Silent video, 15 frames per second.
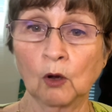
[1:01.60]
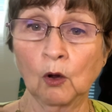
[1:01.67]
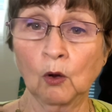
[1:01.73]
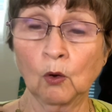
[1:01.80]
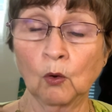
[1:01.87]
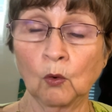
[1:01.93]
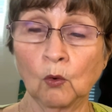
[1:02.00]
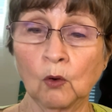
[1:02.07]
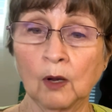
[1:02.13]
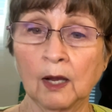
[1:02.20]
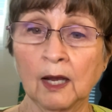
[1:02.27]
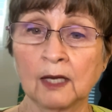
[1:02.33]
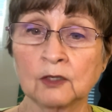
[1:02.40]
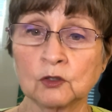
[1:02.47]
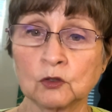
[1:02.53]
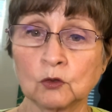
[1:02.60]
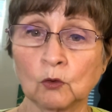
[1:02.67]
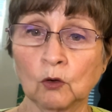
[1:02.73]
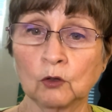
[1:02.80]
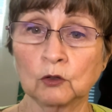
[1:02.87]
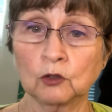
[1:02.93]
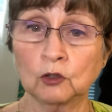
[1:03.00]
O and
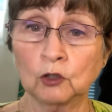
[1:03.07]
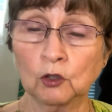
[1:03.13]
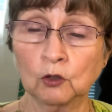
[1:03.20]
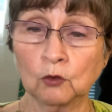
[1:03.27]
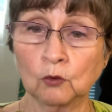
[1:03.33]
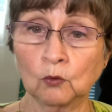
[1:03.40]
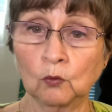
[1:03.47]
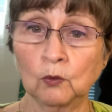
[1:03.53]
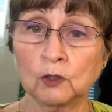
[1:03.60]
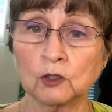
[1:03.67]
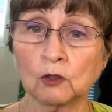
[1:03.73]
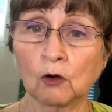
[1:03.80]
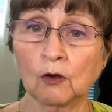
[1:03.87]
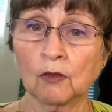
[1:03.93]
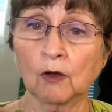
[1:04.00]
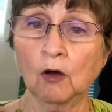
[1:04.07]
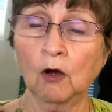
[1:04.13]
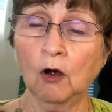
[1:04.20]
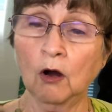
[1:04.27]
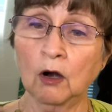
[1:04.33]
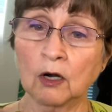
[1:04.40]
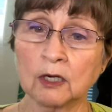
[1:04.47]
short U, which are the
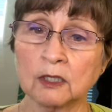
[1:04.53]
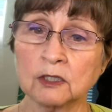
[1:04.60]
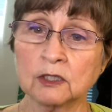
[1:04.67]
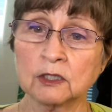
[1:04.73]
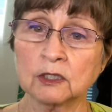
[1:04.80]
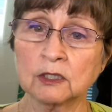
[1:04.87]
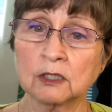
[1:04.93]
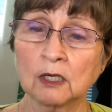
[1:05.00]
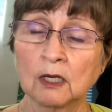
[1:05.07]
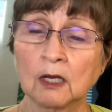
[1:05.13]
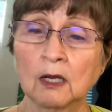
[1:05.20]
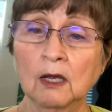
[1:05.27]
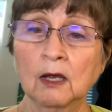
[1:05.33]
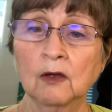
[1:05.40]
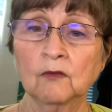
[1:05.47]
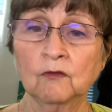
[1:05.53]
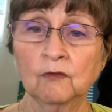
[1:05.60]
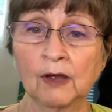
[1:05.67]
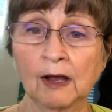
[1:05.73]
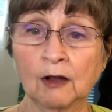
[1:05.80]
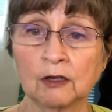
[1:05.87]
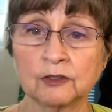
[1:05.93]
hardest
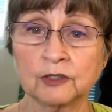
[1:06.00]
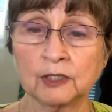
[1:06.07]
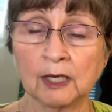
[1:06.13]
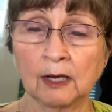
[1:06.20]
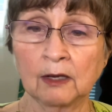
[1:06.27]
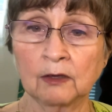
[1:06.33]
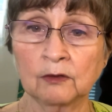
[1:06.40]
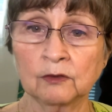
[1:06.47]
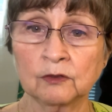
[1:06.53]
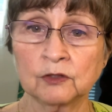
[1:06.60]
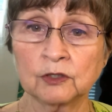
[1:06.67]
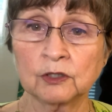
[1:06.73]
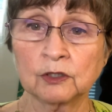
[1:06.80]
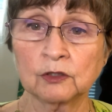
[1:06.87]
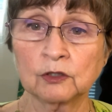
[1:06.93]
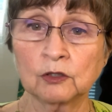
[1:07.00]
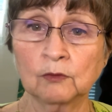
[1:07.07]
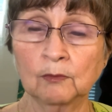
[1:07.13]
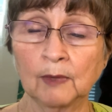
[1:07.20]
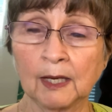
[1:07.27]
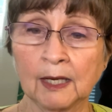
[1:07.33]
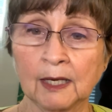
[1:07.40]
vowel sounds to
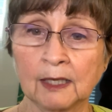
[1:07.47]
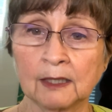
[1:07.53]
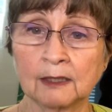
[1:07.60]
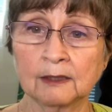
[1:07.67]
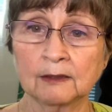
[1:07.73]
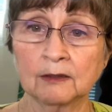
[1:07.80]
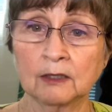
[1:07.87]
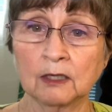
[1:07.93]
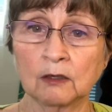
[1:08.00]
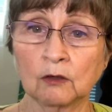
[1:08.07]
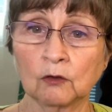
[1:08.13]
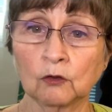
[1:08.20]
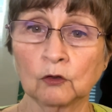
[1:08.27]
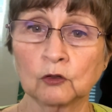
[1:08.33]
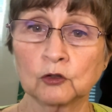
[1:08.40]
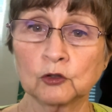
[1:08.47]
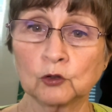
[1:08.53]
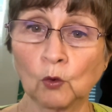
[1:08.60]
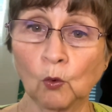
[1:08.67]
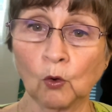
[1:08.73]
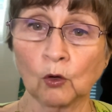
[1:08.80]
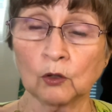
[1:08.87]
make that are
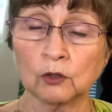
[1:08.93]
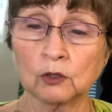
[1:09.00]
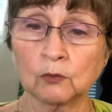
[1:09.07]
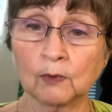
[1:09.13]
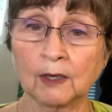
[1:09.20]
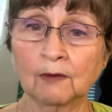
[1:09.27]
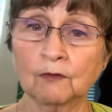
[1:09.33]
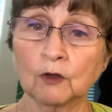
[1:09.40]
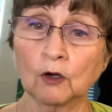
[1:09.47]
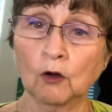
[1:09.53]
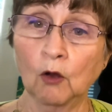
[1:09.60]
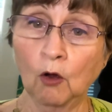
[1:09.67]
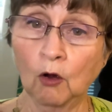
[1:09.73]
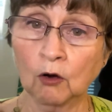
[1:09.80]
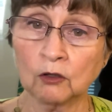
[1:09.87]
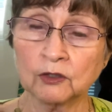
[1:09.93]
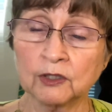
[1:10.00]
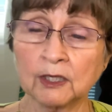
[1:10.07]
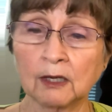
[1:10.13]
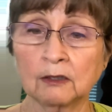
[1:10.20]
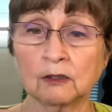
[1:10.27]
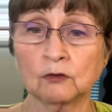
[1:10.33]
short. We have the long
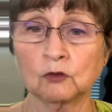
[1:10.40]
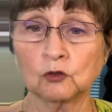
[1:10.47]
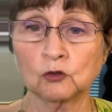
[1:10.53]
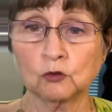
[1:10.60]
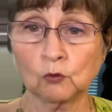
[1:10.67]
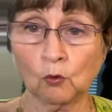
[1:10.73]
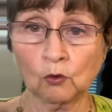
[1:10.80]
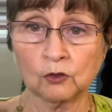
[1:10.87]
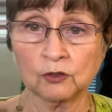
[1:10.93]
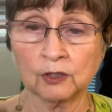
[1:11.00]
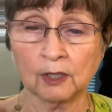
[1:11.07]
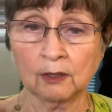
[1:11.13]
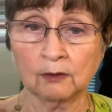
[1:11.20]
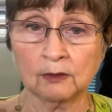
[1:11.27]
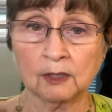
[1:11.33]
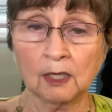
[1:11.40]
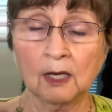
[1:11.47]
sound and the short sound.